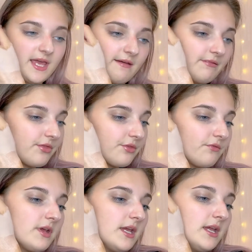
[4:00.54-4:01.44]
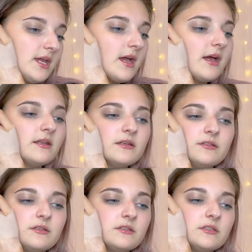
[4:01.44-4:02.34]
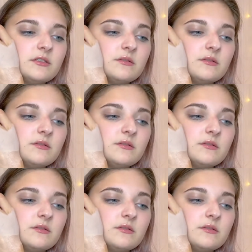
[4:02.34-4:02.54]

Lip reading: F3, and as you can